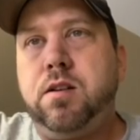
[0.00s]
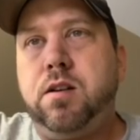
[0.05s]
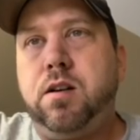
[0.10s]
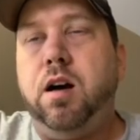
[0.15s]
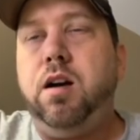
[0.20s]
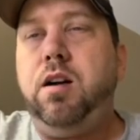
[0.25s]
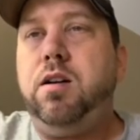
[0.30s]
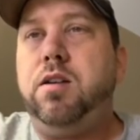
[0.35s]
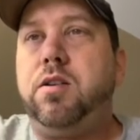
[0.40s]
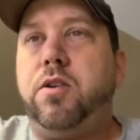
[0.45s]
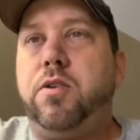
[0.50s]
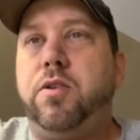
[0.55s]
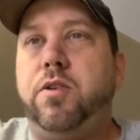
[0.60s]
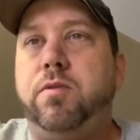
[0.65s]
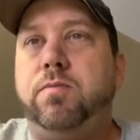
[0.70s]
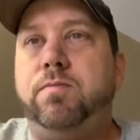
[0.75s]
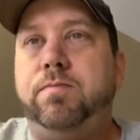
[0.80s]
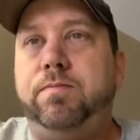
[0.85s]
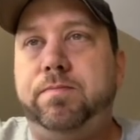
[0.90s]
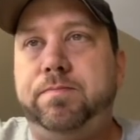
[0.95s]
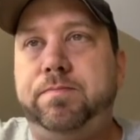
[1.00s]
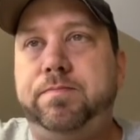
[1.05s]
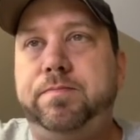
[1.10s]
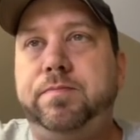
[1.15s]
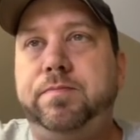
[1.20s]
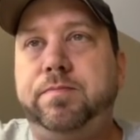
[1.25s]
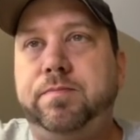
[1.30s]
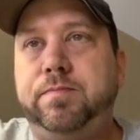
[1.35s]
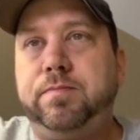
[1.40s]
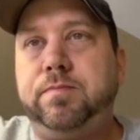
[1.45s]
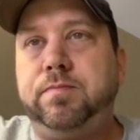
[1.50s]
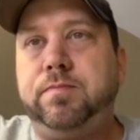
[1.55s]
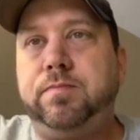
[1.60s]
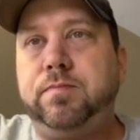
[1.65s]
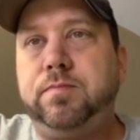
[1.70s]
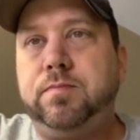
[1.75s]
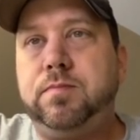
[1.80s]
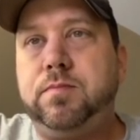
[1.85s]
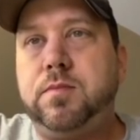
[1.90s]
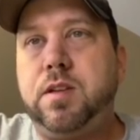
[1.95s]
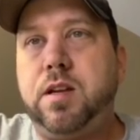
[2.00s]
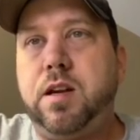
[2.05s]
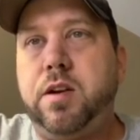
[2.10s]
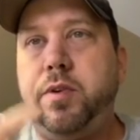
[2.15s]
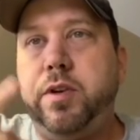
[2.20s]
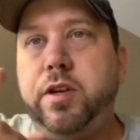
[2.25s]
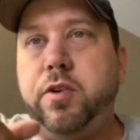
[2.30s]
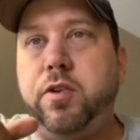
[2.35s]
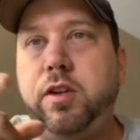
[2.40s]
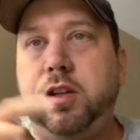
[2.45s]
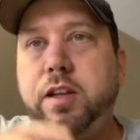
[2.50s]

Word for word: Oh, there we go.